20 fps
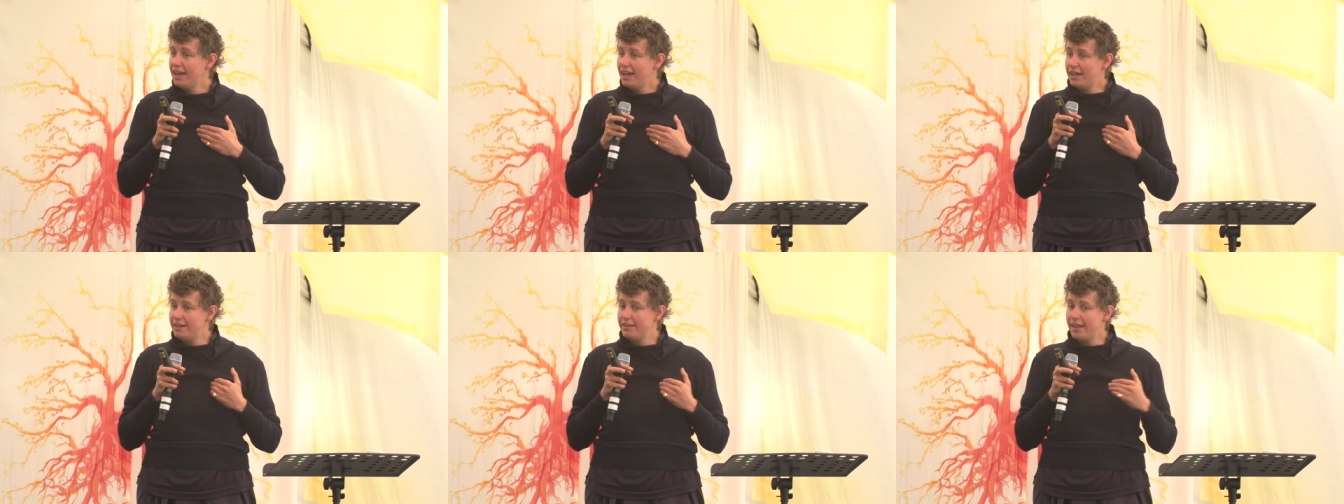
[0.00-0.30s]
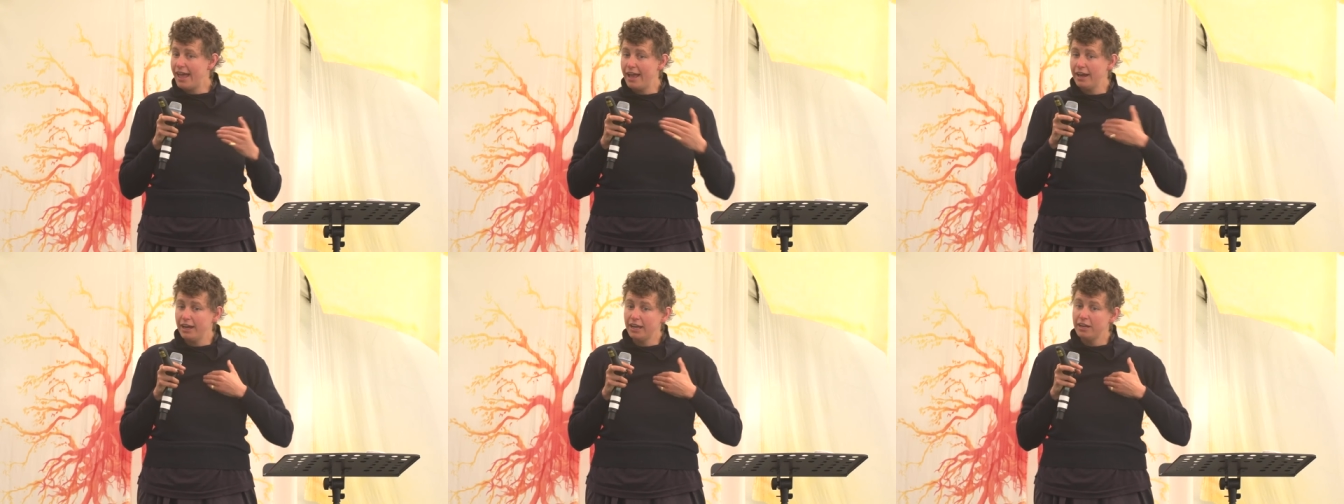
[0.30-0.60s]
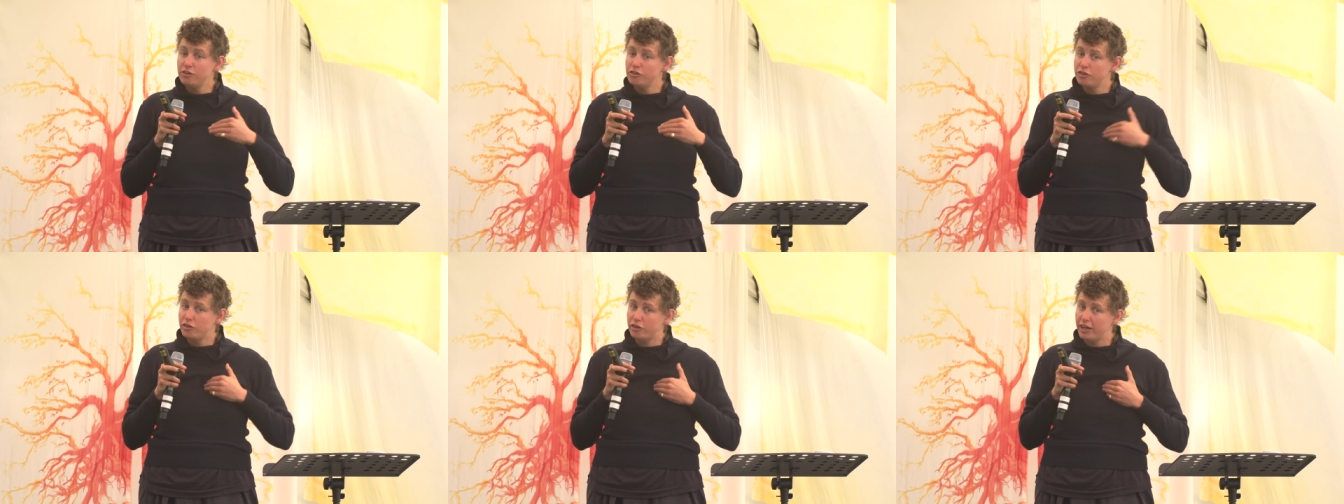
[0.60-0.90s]
And that
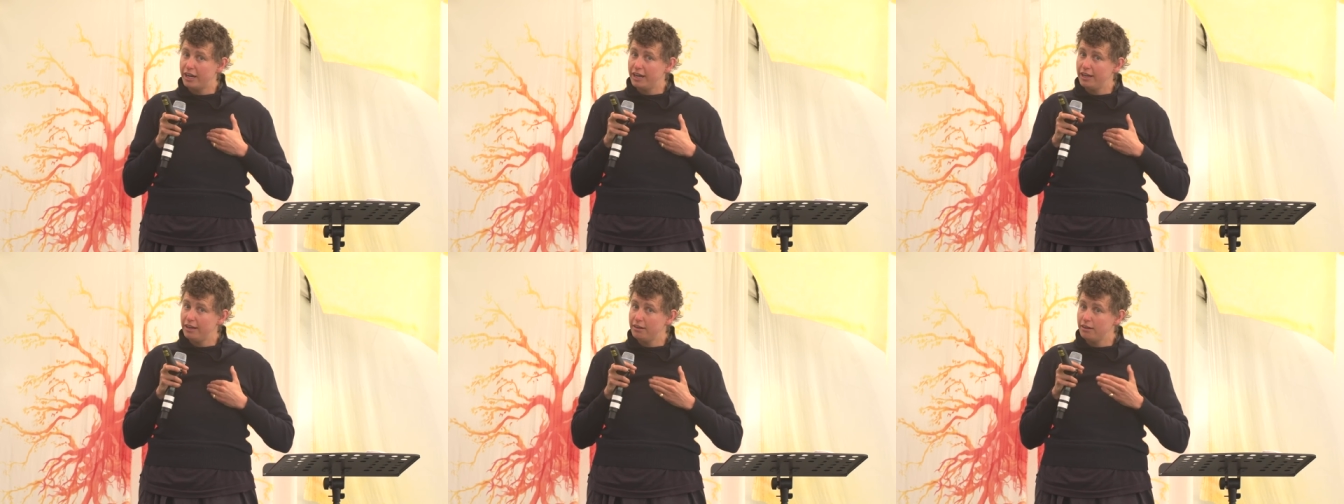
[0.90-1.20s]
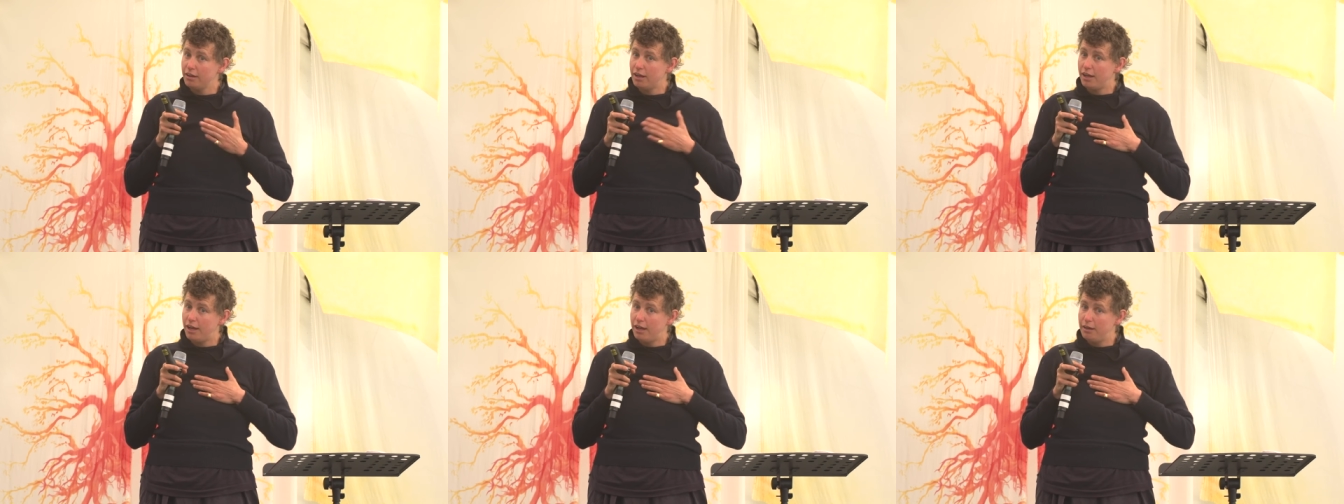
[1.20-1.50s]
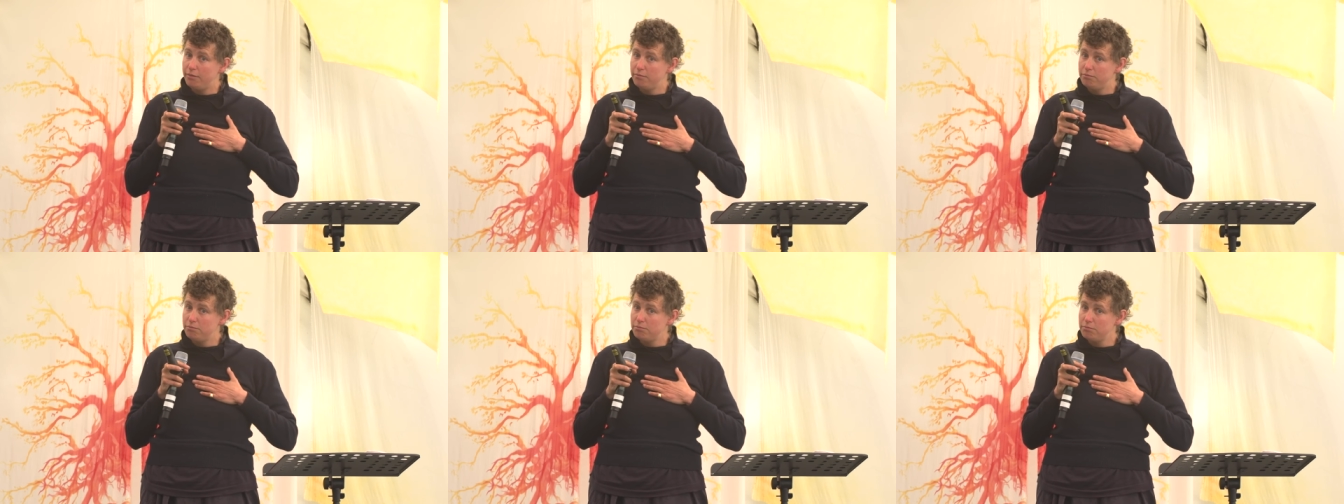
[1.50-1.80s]
injury
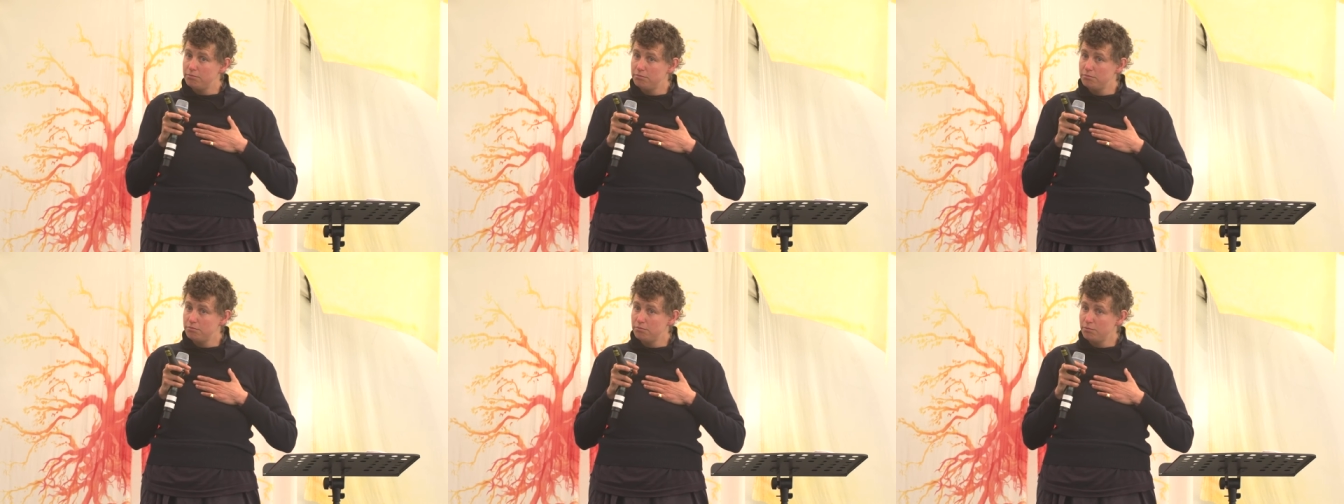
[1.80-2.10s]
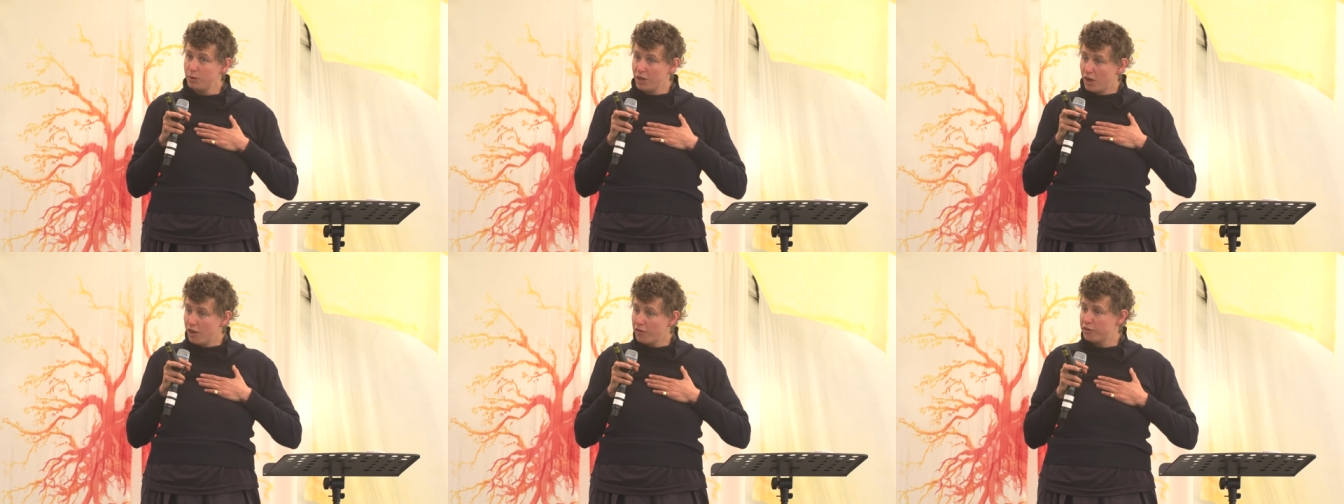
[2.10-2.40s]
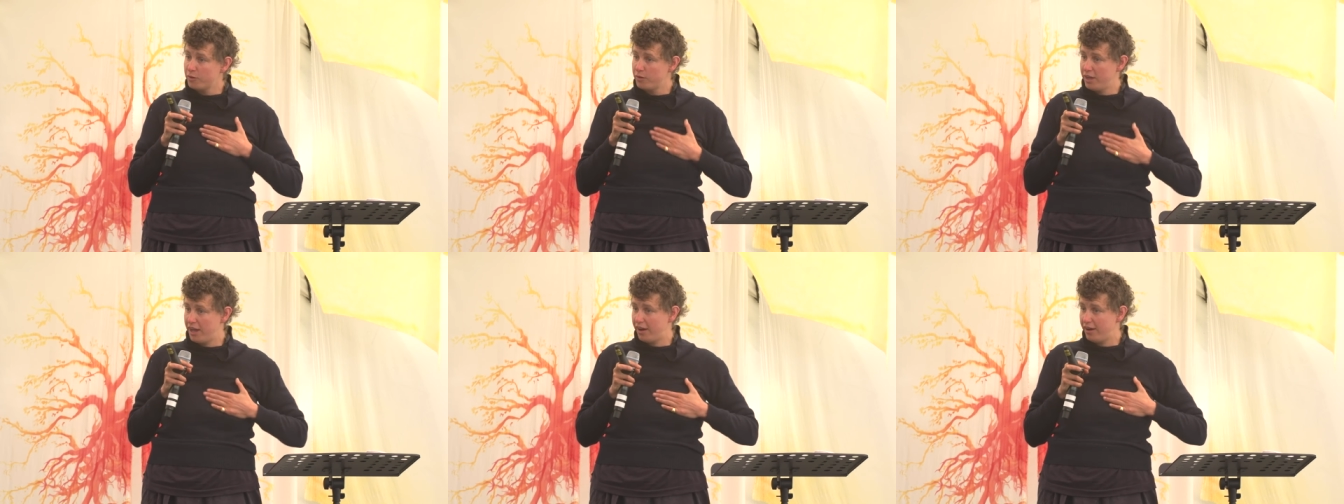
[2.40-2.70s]
um, we
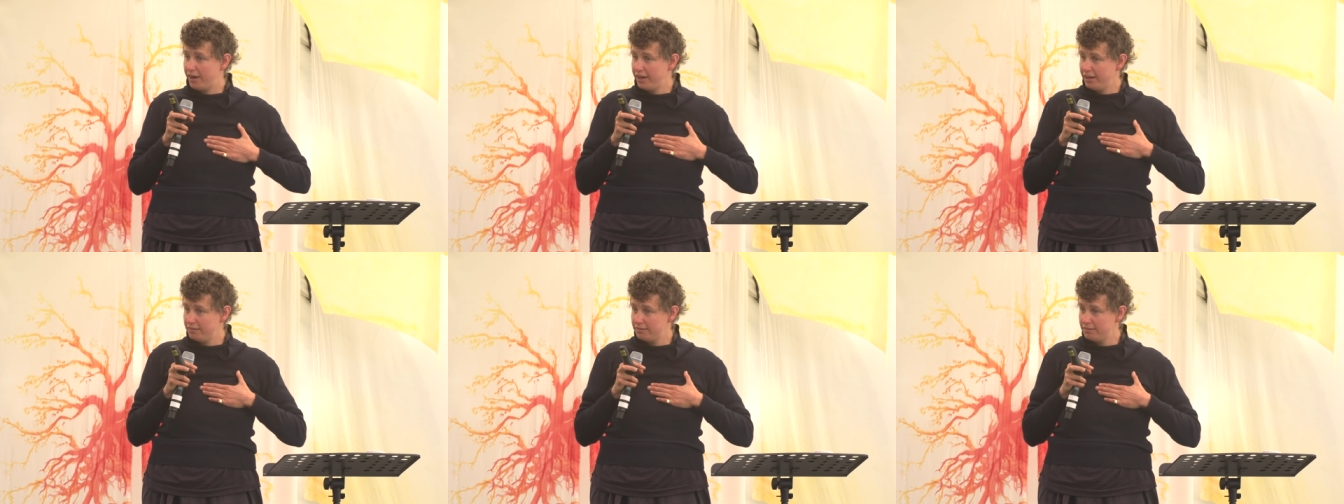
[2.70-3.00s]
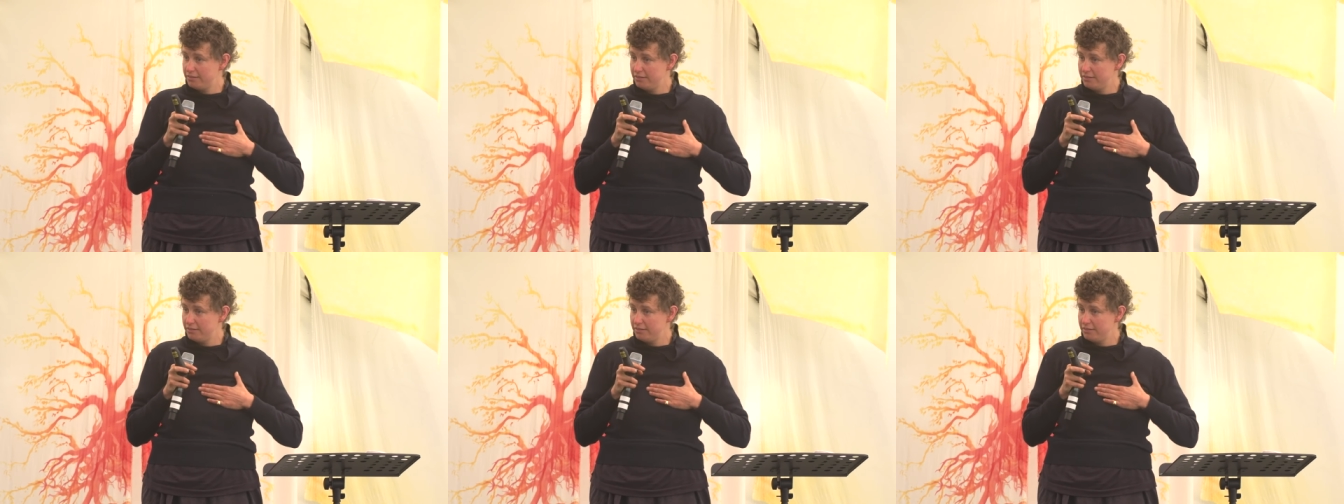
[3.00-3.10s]
also carry.